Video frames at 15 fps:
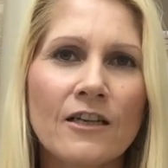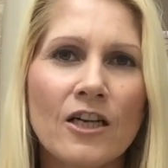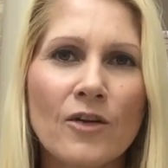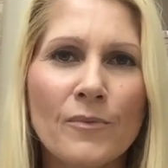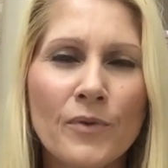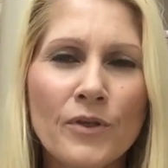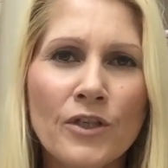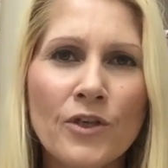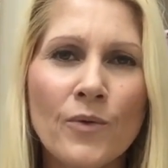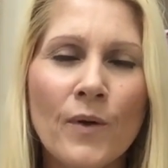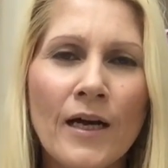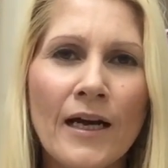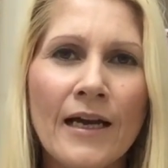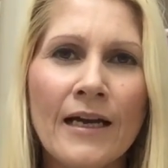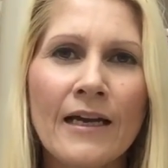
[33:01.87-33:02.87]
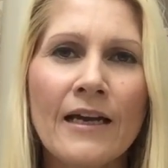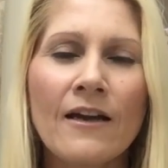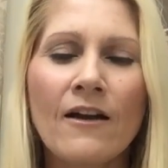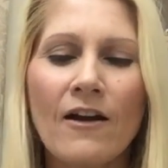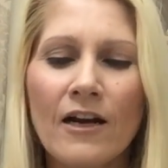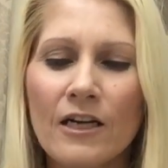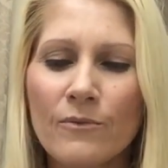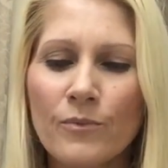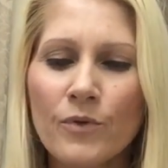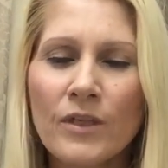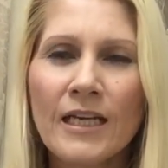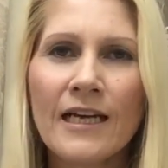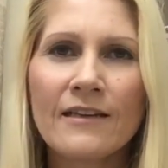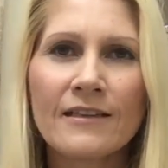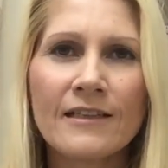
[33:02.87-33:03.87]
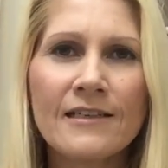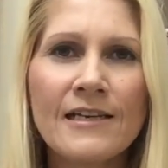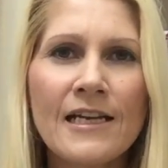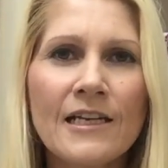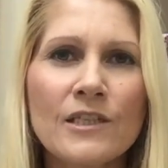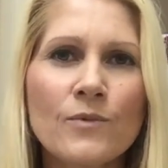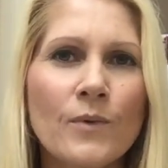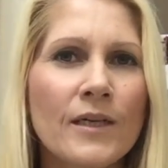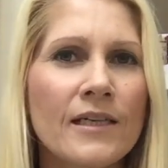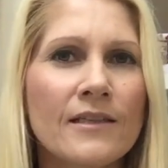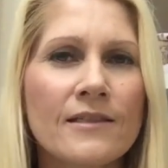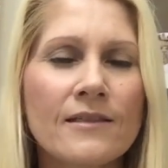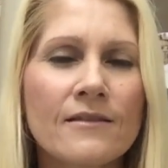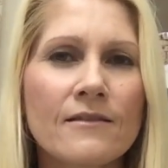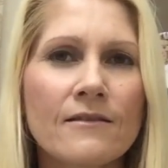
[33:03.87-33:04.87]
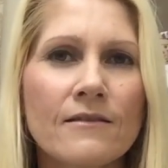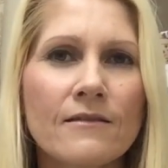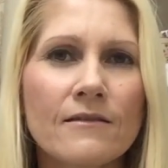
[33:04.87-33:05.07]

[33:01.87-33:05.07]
I can put it away, I can pull out the next week's